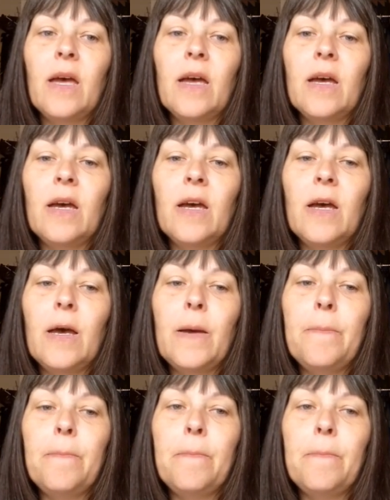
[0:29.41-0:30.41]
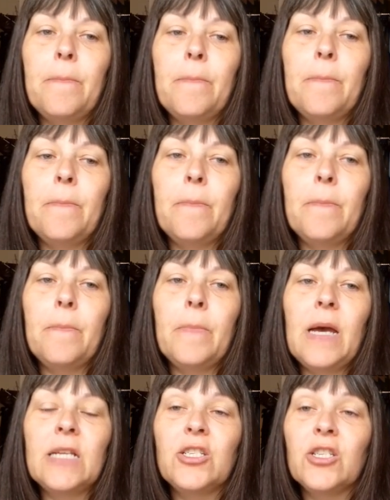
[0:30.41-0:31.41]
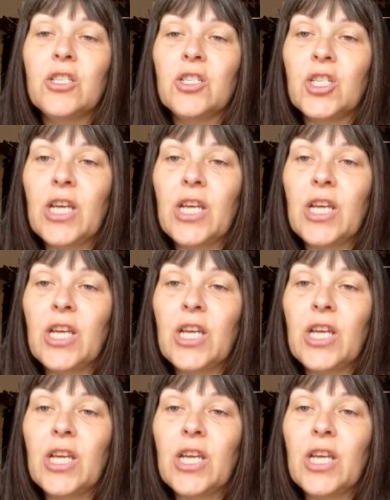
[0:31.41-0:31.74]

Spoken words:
And just